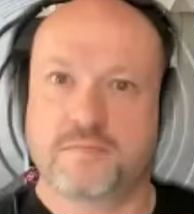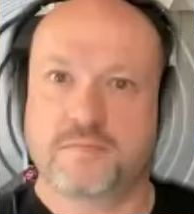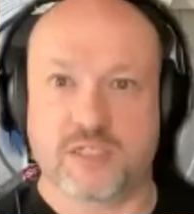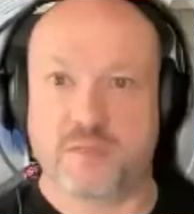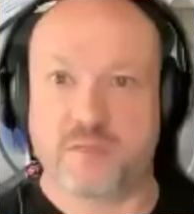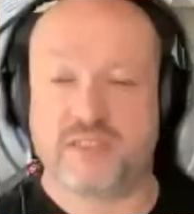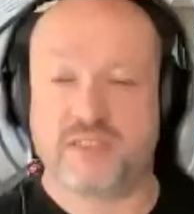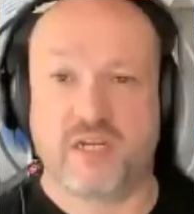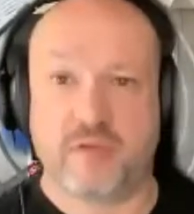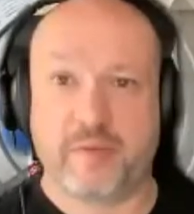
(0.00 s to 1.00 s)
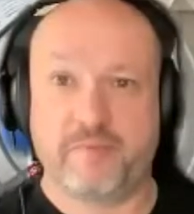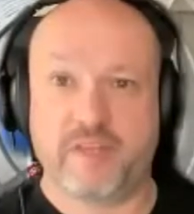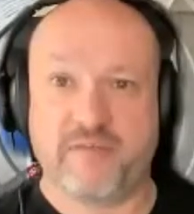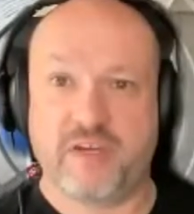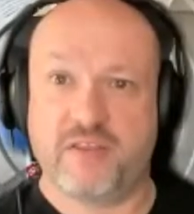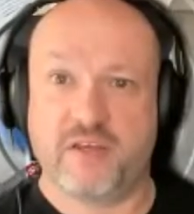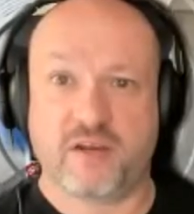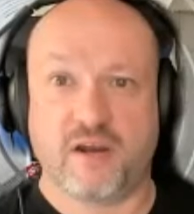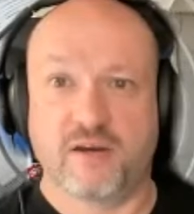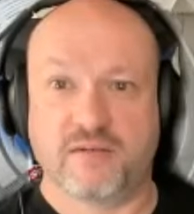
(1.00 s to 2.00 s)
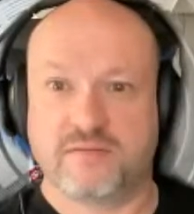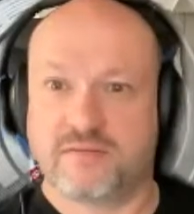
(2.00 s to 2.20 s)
it depends on how many people have it in their cart.